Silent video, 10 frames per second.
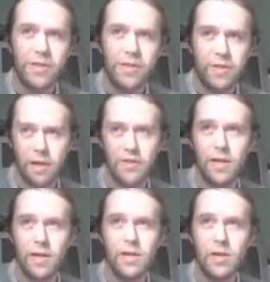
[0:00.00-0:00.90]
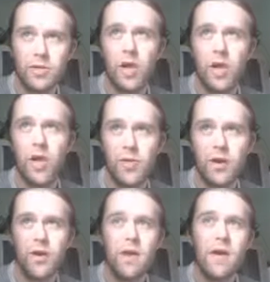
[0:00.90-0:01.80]
They are currently not
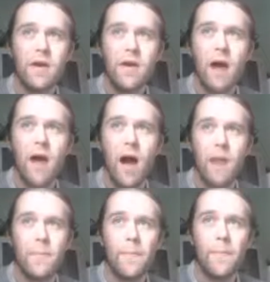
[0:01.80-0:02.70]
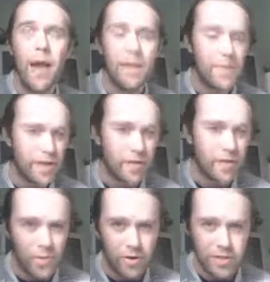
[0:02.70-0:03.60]
only hemming in
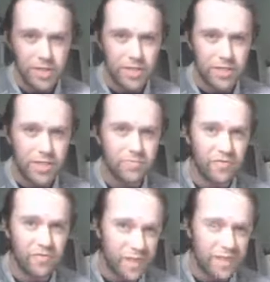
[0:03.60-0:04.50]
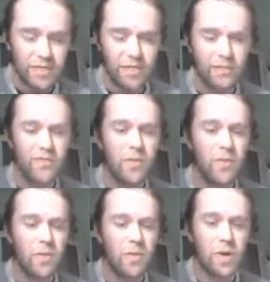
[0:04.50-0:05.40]
the protesters and preventing them
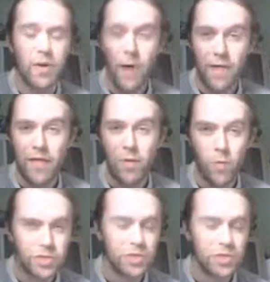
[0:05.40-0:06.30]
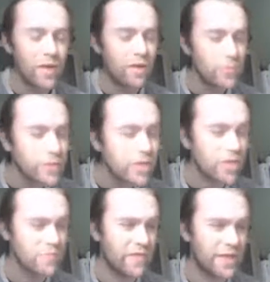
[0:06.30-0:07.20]
from going where they wish to, they are
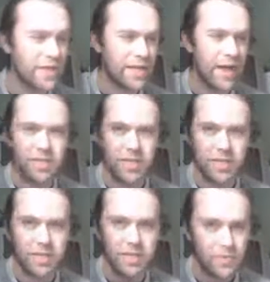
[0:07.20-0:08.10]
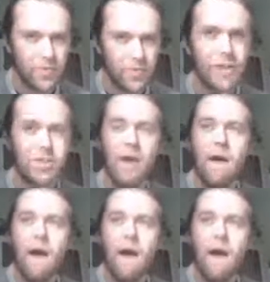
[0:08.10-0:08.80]
also preventing access to the press.